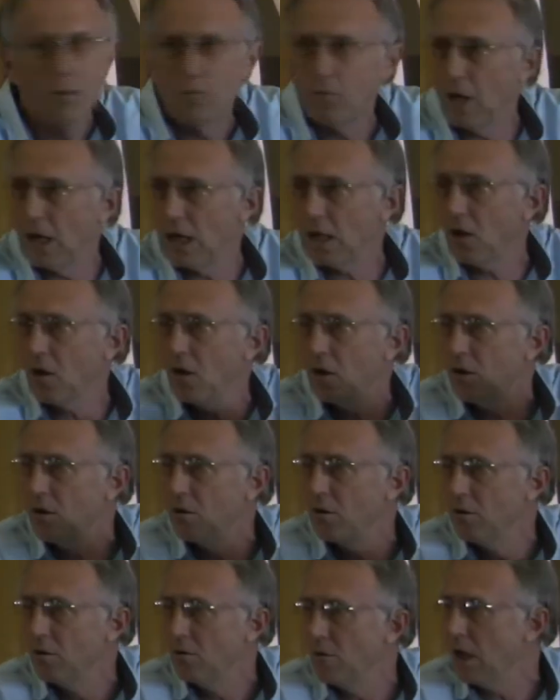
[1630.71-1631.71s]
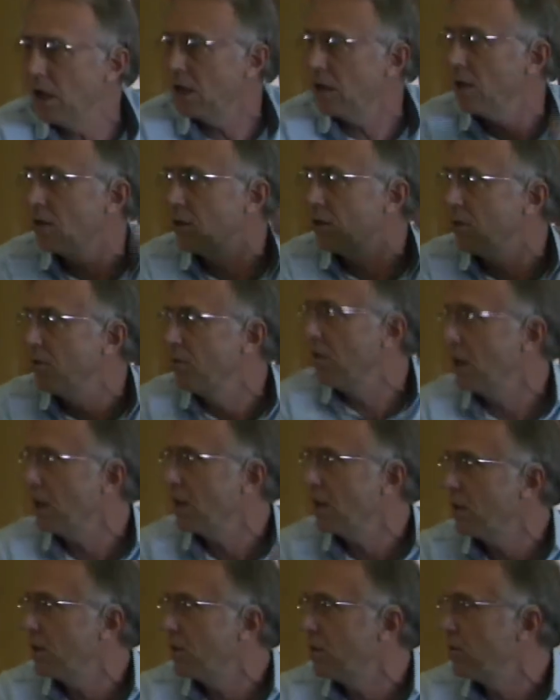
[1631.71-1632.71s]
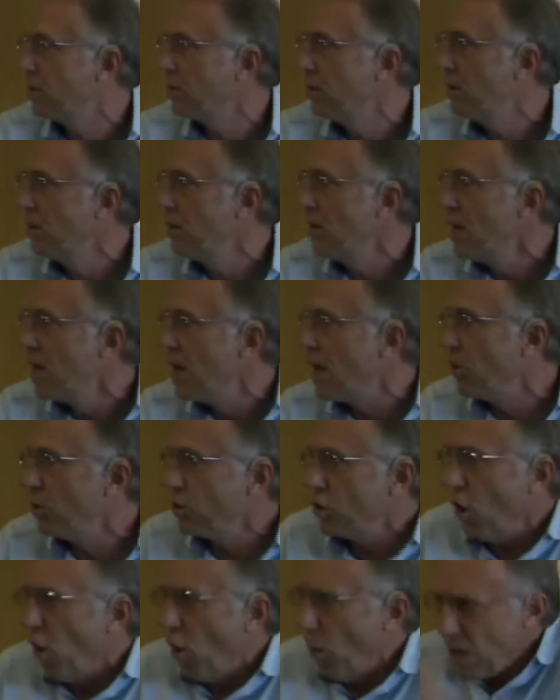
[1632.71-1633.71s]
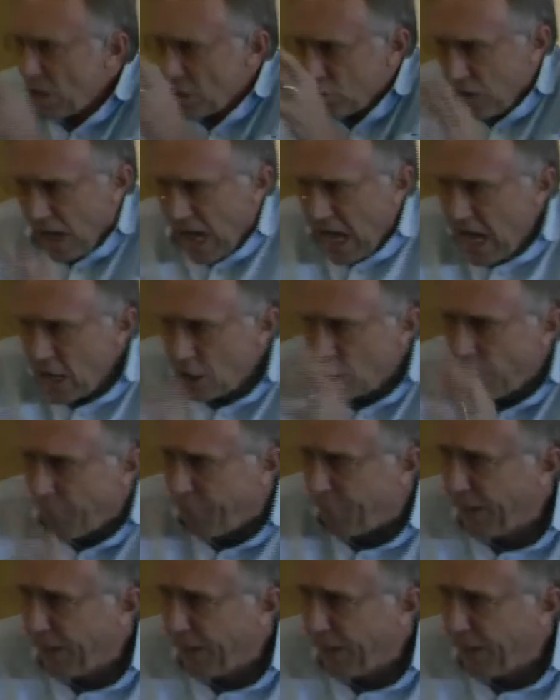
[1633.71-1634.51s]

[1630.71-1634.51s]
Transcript: Why can't you? Why can't you? Why can't you? And I was always trying to